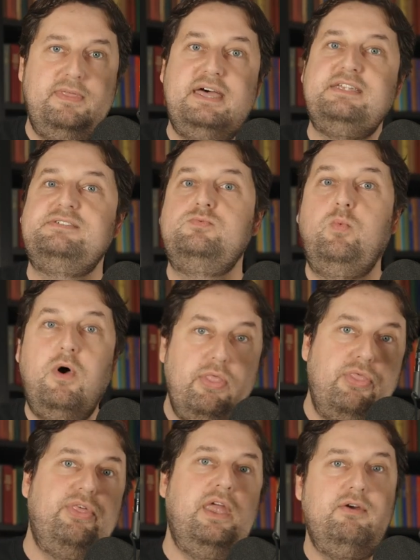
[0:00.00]
That's
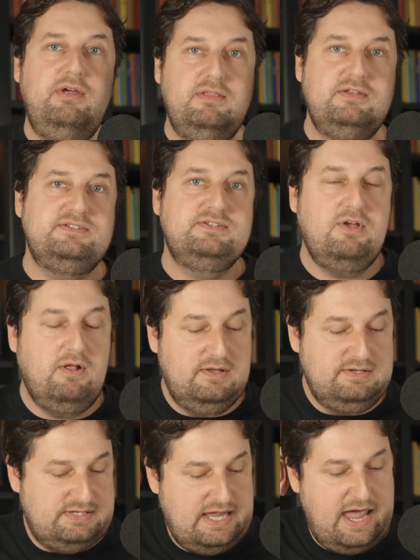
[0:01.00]
one theory that
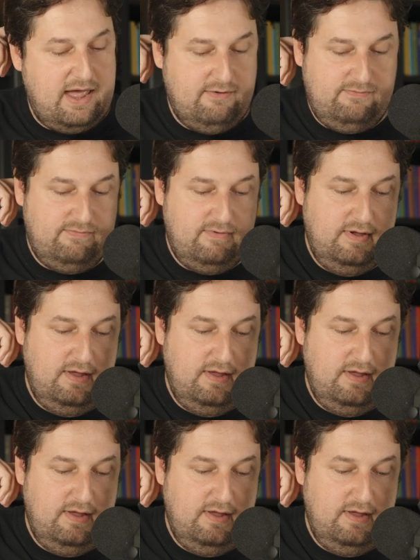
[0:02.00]
scholars have.